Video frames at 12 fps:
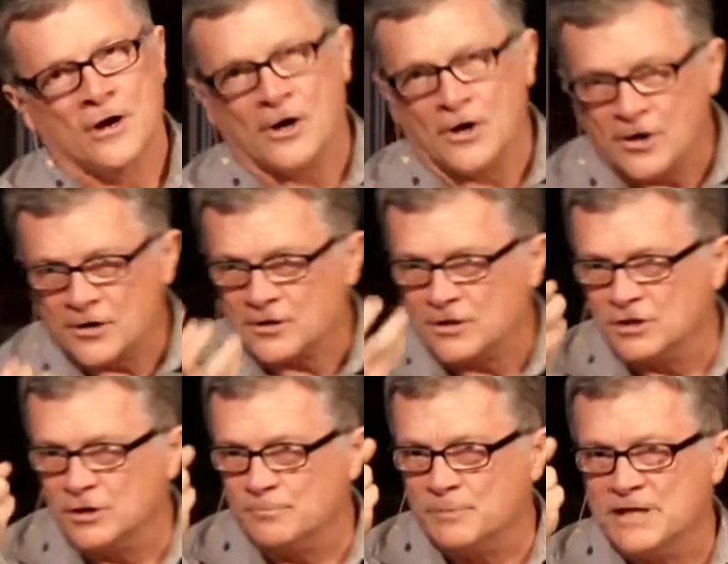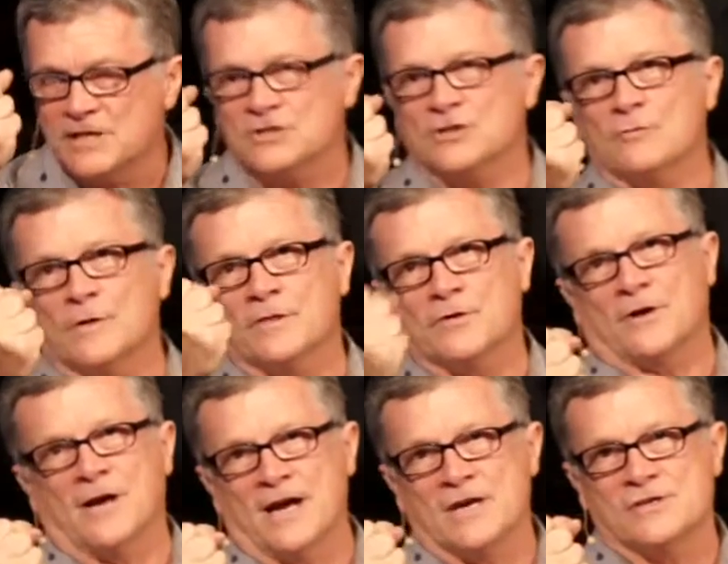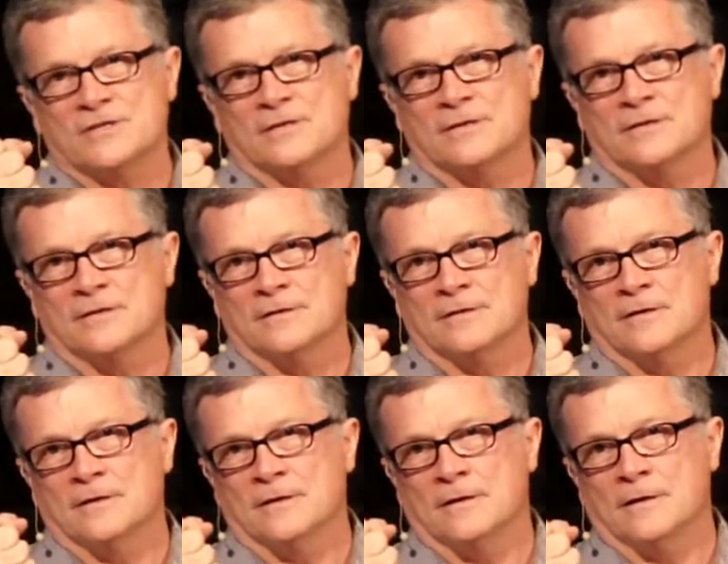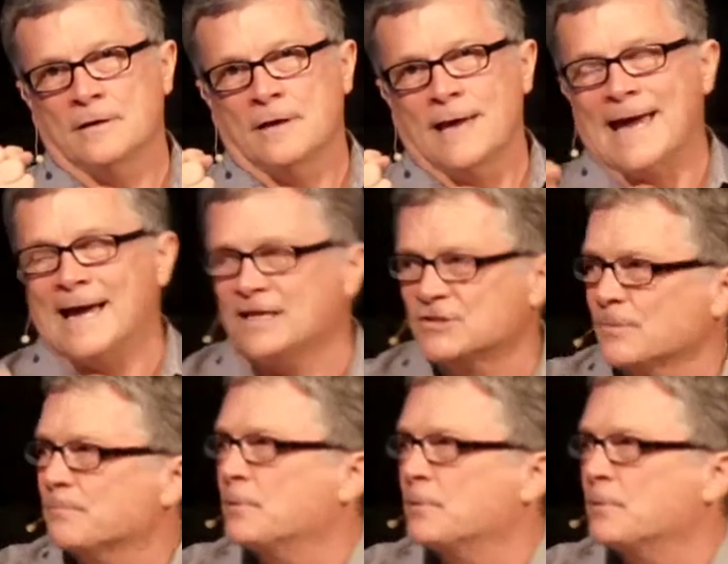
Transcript: hard occupation with Christ as